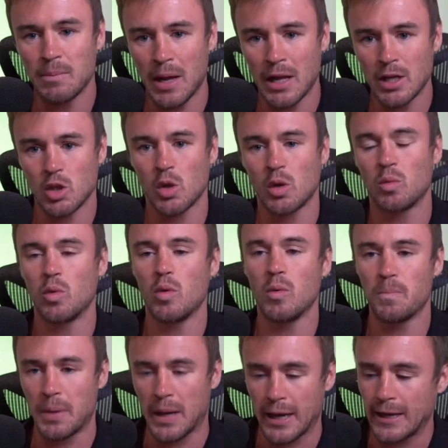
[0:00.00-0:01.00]
metric will
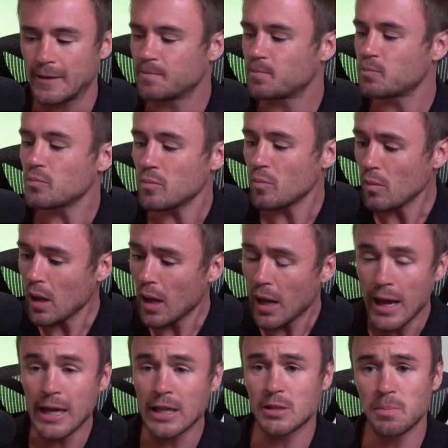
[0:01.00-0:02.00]
be,
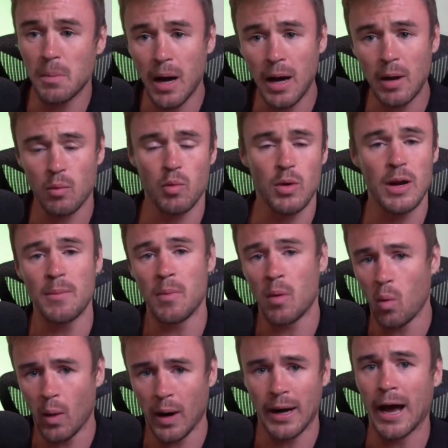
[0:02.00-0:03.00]
is my rib
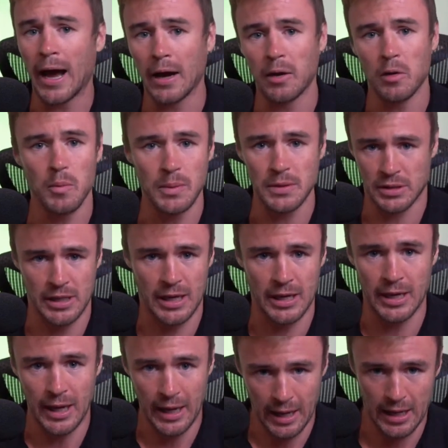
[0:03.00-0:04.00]

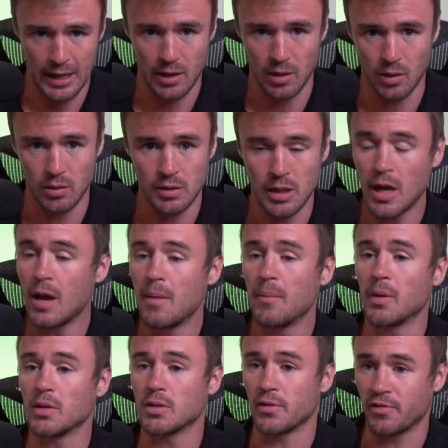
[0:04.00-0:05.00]
100% healed
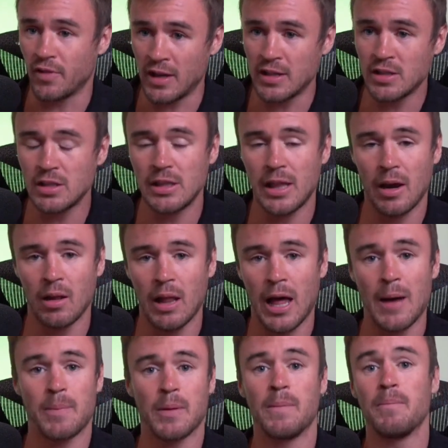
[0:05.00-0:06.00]
because eventually that'll
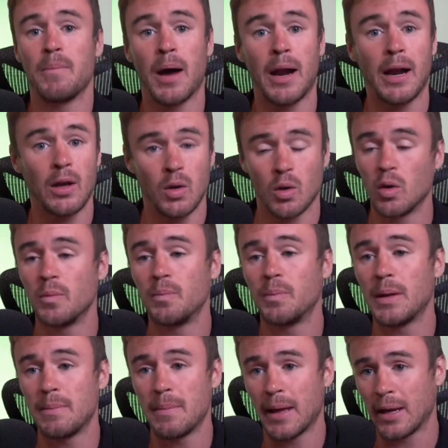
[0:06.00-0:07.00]
happen, but it could
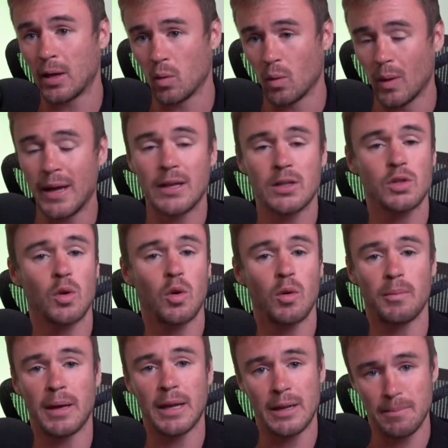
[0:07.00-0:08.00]
be many weeks or
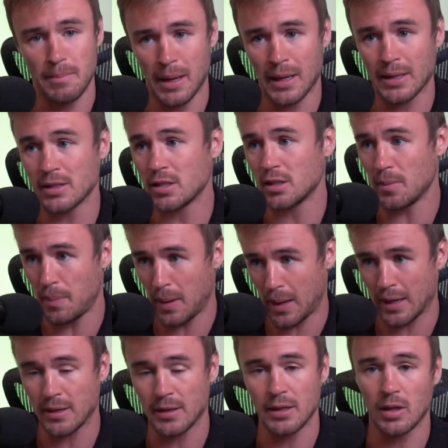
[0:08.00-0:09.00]
many months,
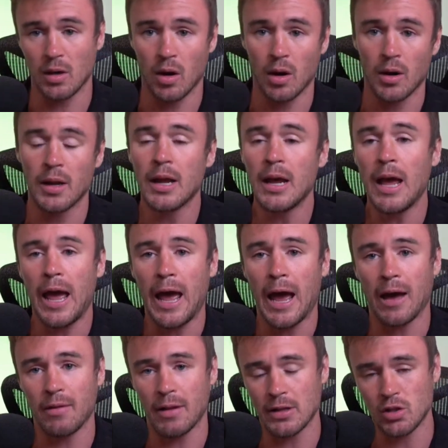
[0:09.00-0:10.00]
depending on
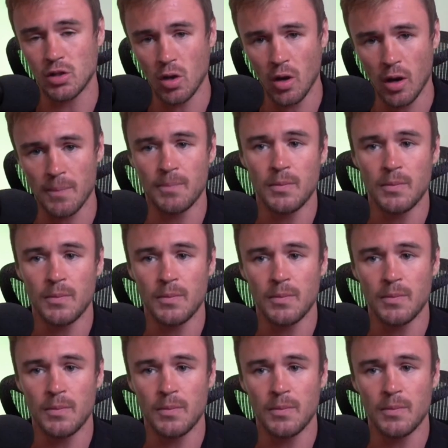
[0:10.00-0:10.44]
how that's gone.